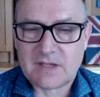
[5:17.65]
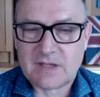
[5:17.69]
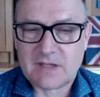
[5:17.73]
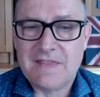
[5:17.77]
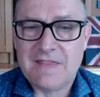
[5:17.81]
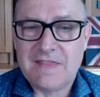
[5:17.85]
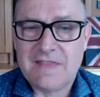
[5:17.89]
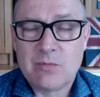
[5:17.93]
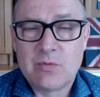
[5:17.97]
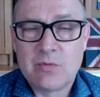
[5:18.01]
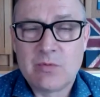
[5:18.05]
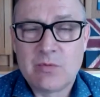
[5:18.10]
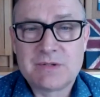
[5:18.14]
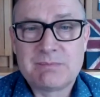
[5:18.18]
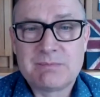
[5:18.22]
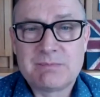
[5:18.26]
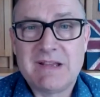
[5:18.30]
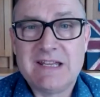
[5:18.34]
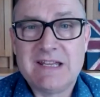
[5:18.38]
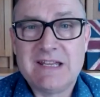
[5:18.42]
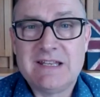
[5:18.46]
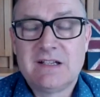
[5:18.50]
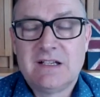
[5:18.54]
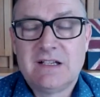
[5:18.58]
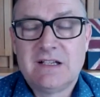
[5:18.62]
And that would
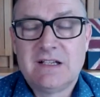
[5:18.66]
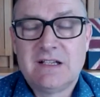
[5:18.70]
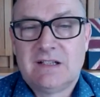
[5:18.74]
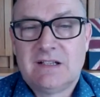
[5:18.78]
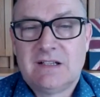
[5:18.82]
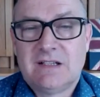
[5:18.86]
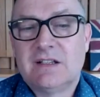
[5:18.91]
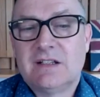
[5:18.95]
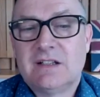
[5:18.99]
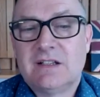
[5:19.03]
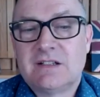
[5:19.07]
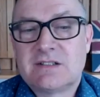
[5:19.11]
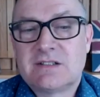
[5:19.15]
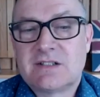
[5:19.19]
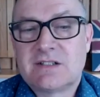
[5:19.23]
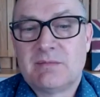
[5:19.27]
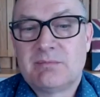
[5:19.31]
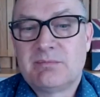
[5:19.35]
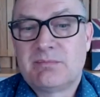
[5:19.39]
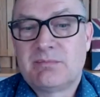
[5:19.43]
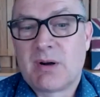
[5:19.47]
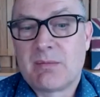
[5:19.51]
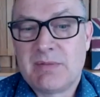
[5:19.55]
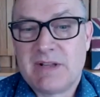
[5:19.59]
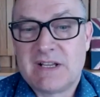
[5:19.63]
mean that
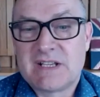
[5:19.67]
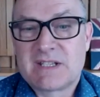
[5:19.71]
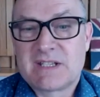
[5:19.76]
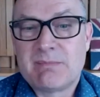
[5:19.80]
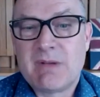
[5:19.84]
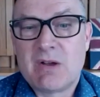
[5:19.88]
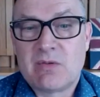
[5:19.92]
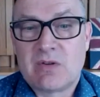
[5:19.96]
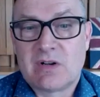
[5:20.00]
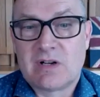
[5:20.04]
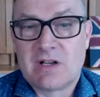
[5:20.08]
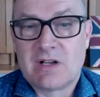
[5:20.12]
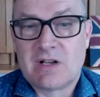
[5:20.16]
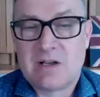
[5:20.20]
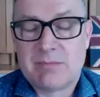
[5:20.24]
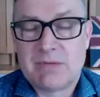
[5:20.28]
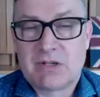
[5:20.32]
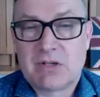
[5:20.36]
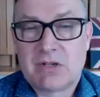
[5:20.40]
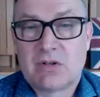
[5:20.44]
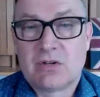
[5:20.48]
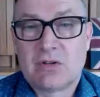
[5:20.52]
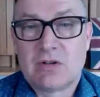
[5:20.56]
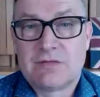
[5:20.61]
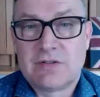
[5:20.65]
probably a smoke alarm had
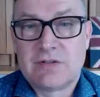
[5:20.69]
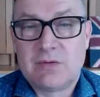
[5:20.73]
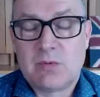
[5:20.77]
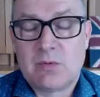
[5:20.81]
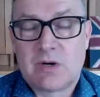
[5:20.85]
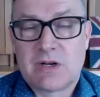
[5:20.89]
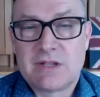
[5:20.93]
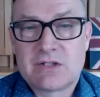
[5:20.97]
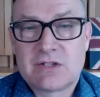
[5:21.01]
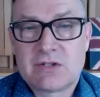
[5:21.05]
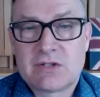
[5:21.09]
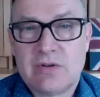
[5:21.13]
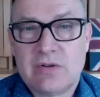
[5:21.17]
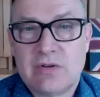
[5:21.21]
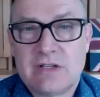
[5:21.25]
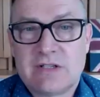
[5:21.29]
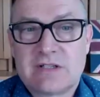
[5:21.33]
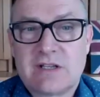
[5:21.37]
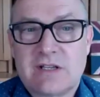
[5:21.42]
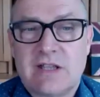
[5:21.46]
gone off in one of the toilets.